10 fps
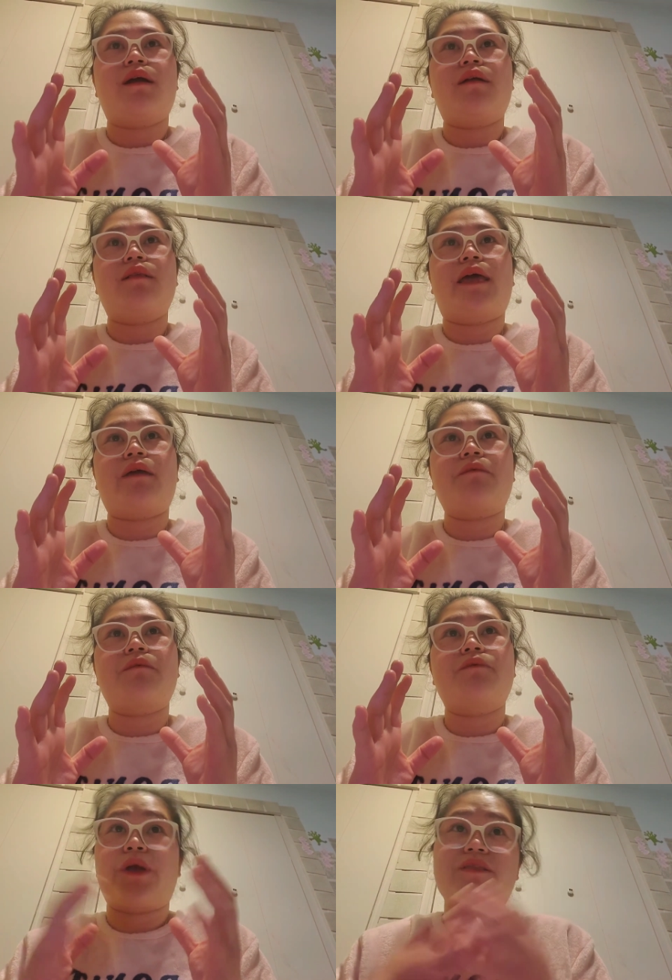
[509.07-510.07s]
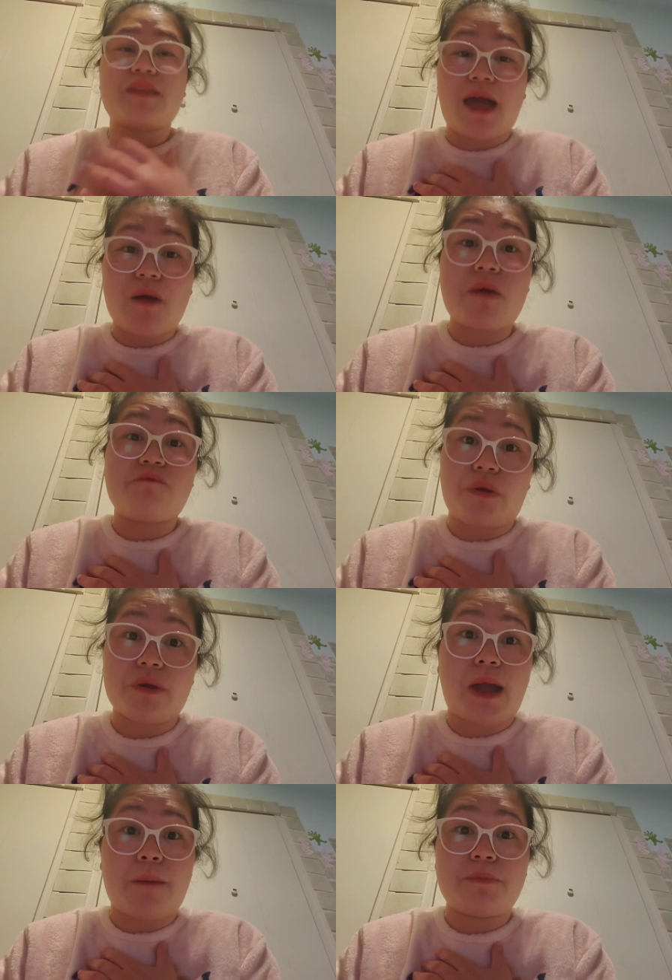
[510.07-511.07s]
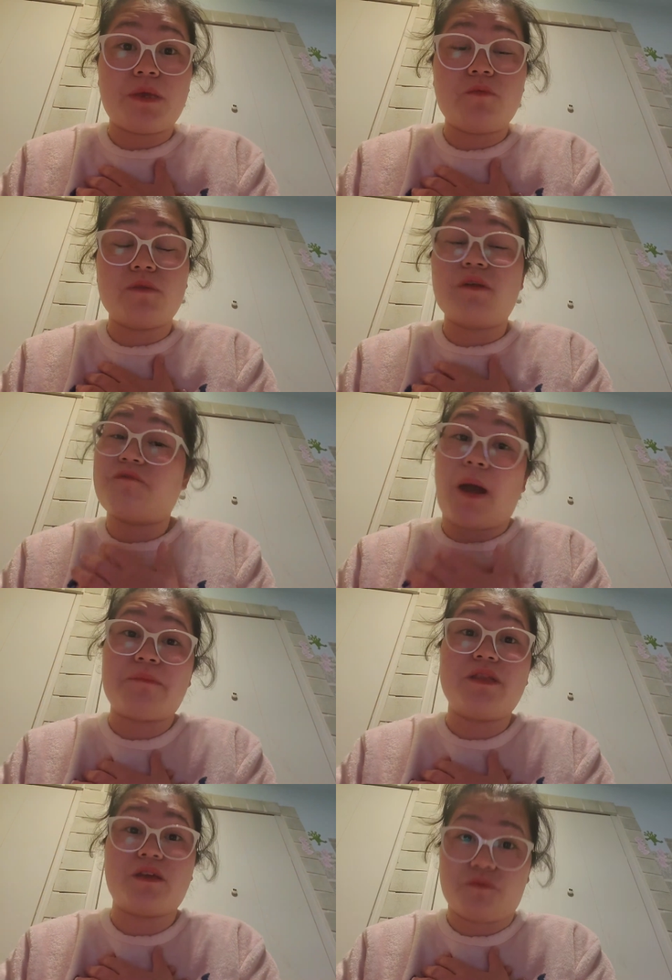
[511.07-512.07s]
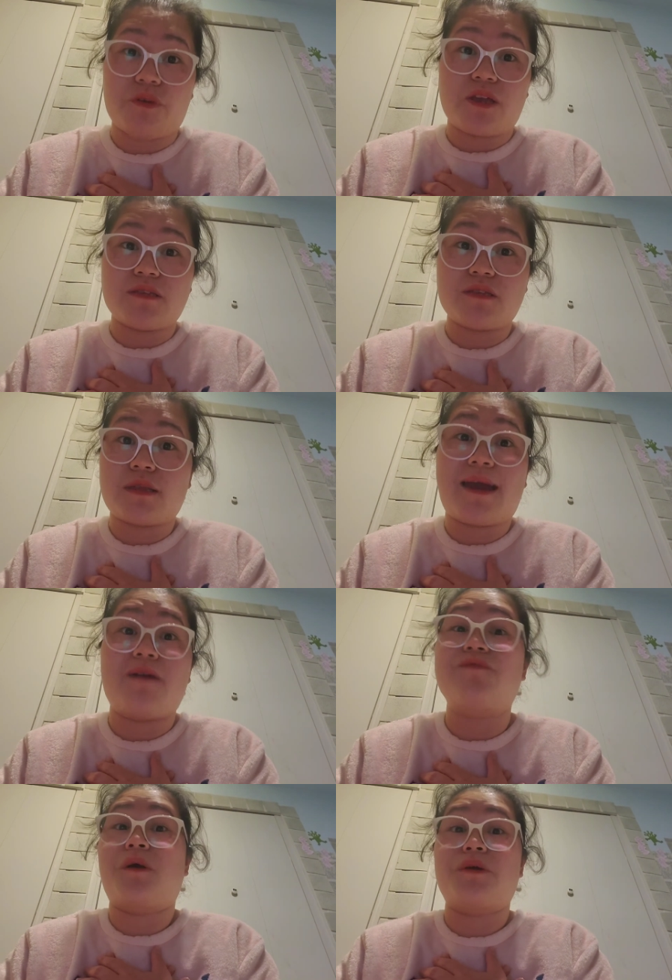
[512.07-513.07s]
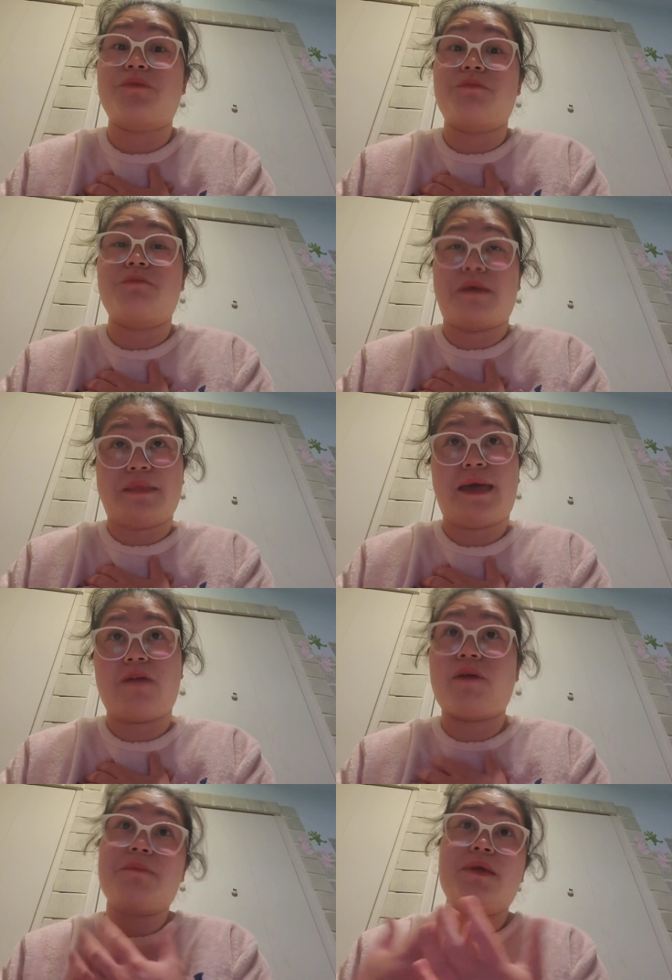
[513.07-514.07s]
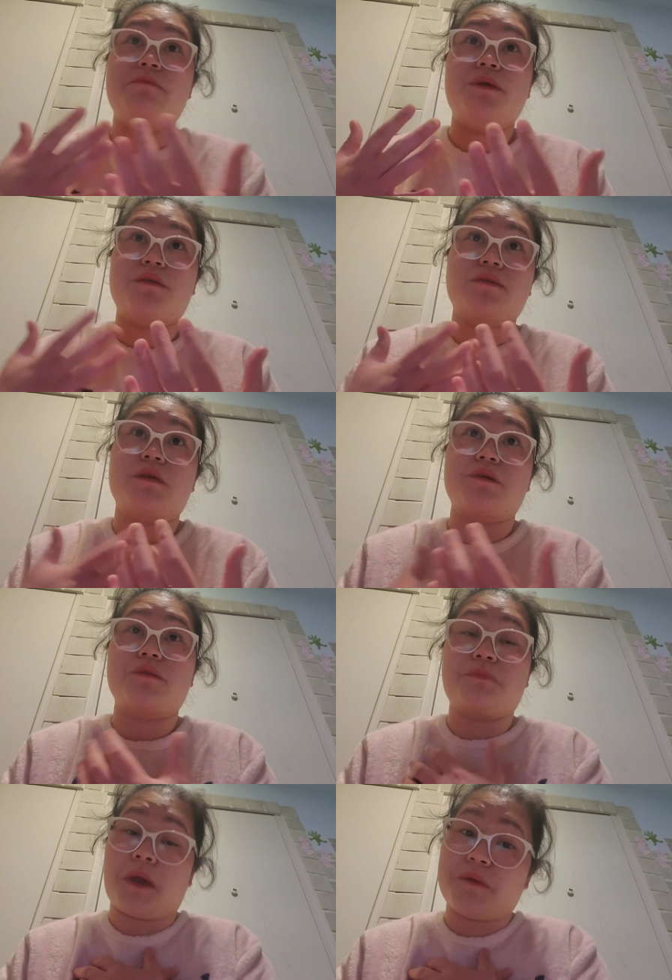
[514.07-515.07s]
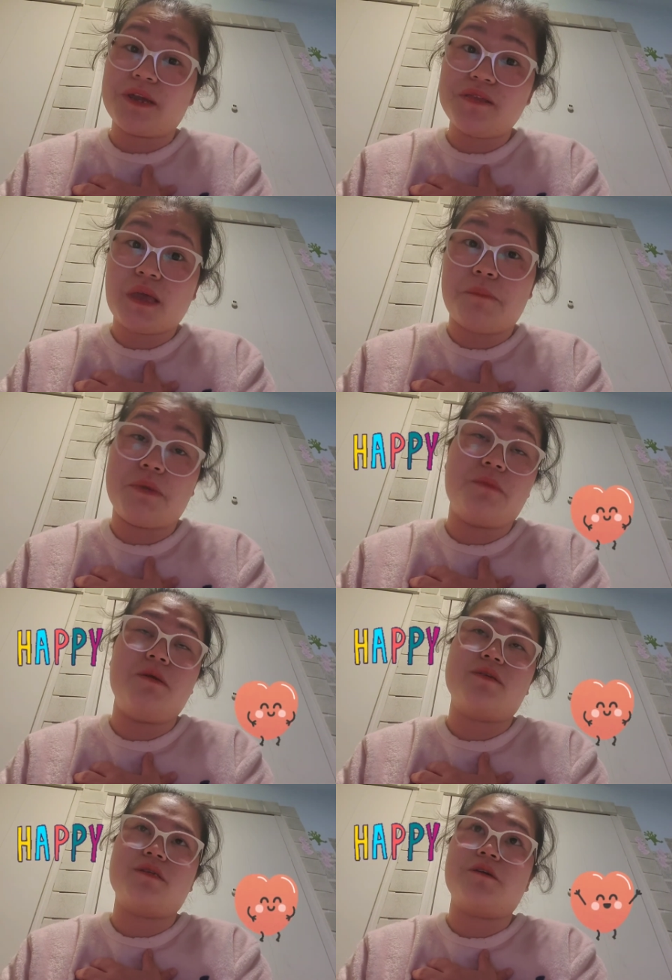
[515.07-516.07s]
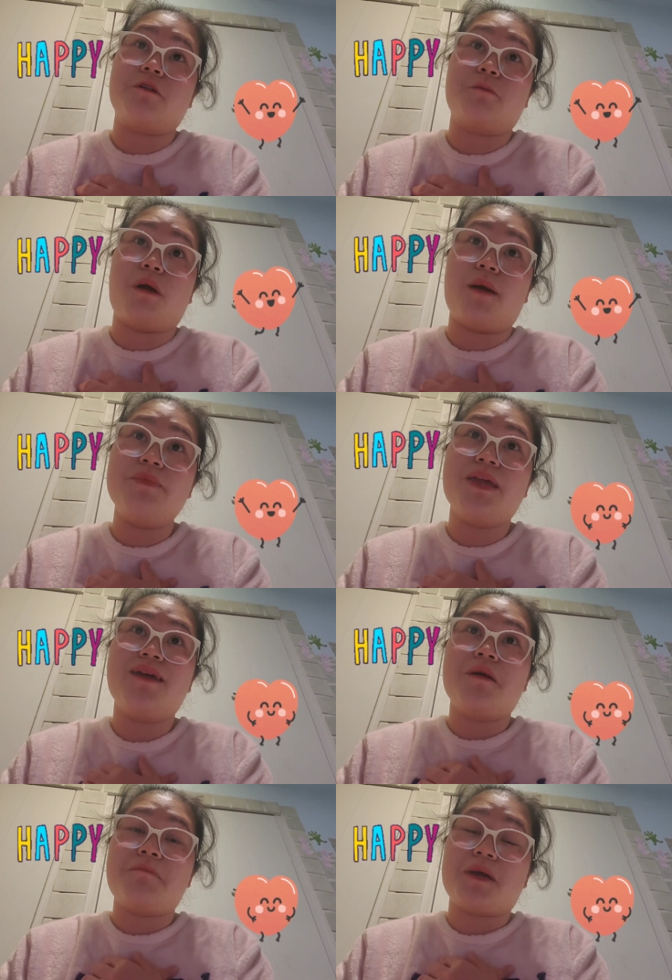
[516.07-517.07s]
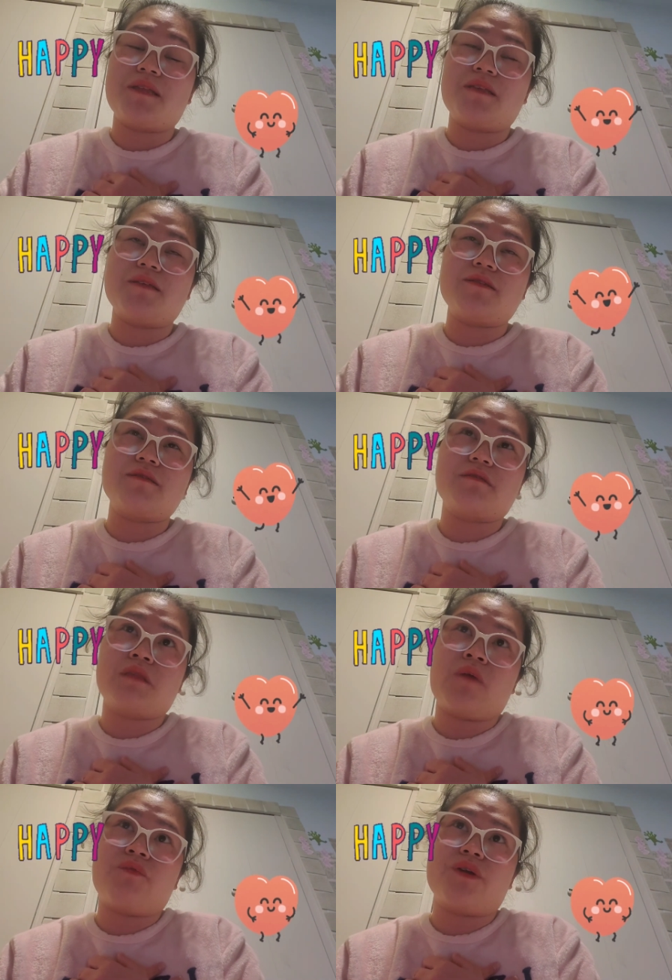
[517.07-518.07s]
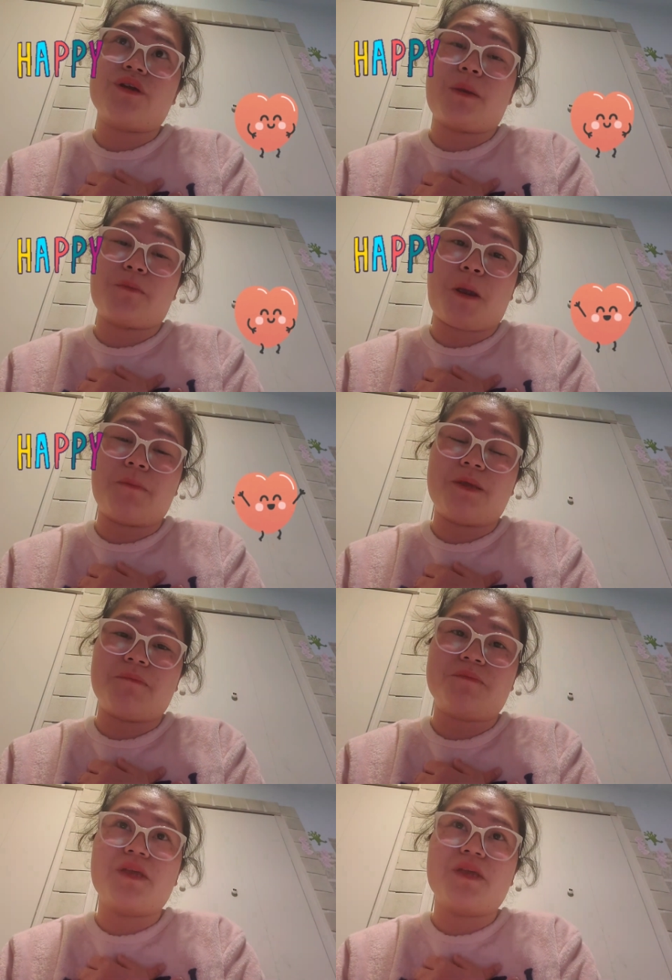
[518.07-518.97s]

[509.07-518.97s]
like right now i'm very happy with the family and friends that i have now in my life i may be a single parent and maybe a single mom but it is never a problem